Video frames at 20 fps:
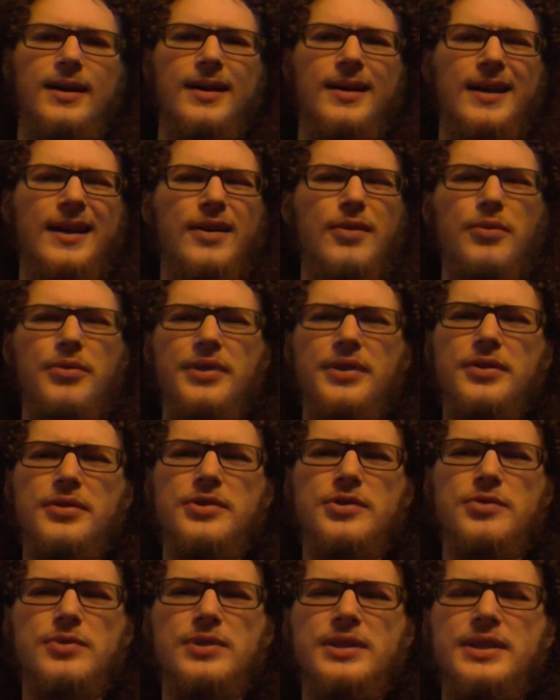I don't think
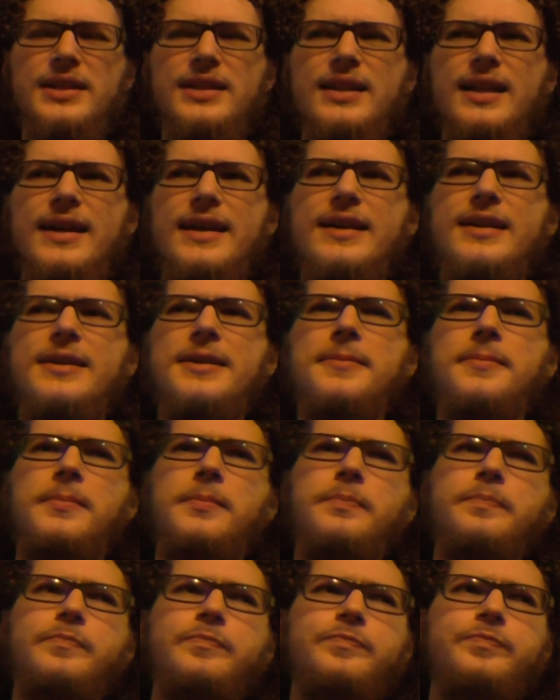there's really like,
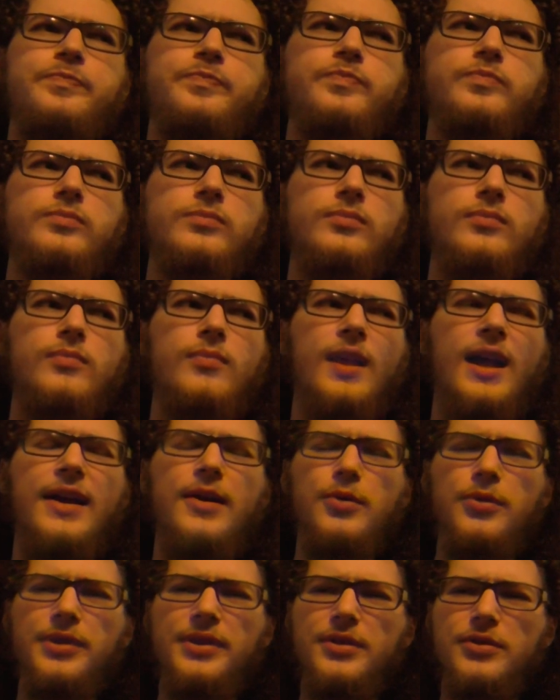I
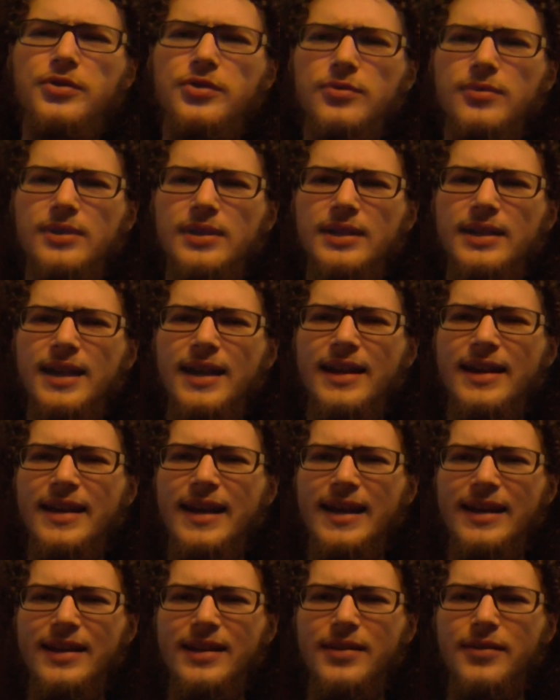don't think there's really a
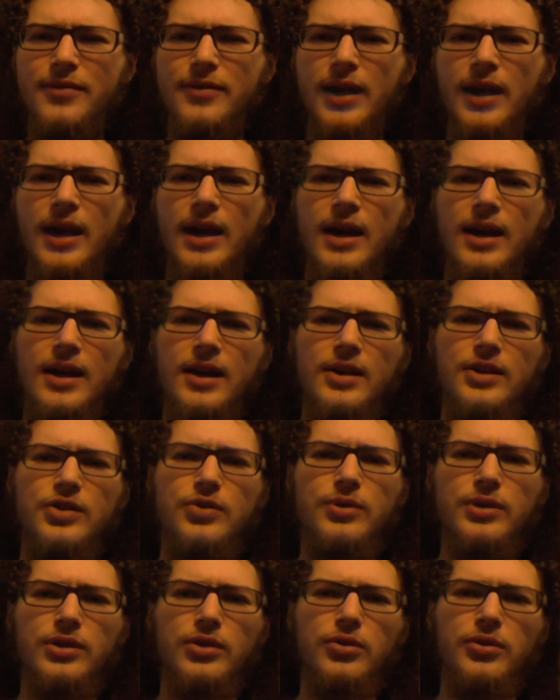negative
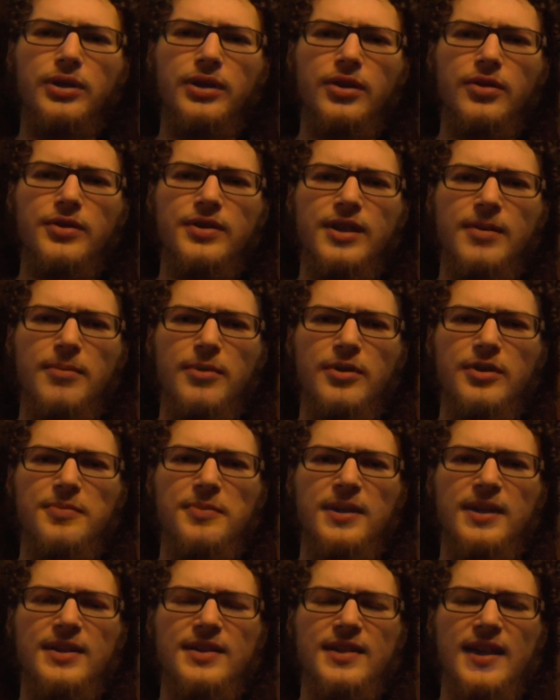to including those numbers,
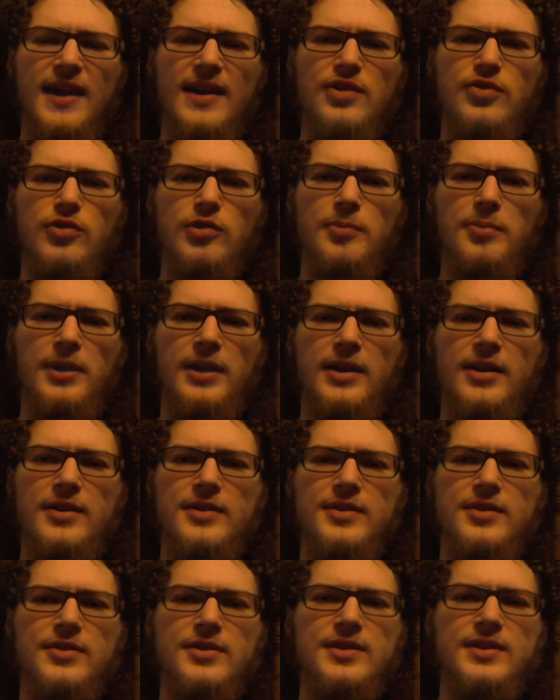because casual
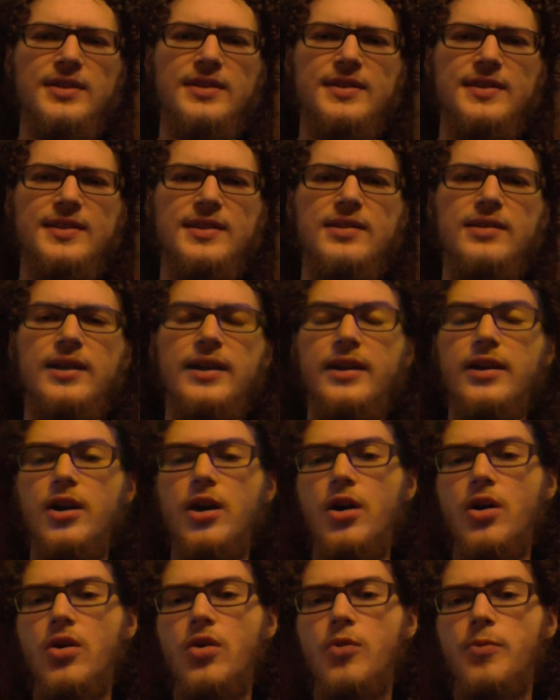players are just going to see like,
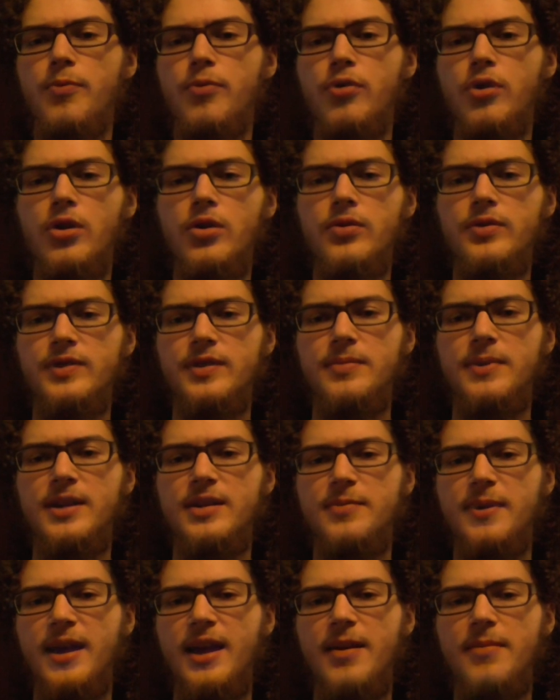oh, pros, it
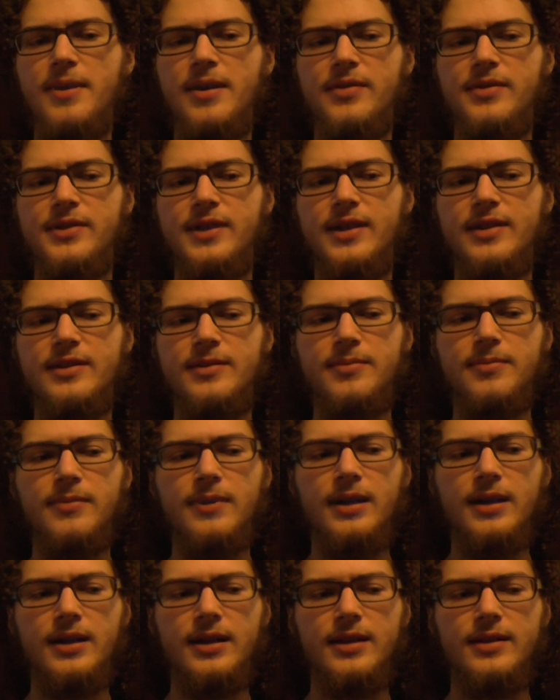makes my aim down sight
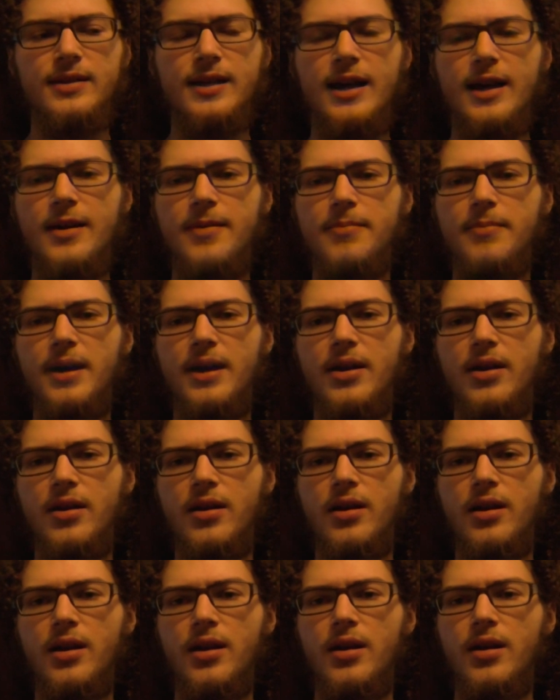time better.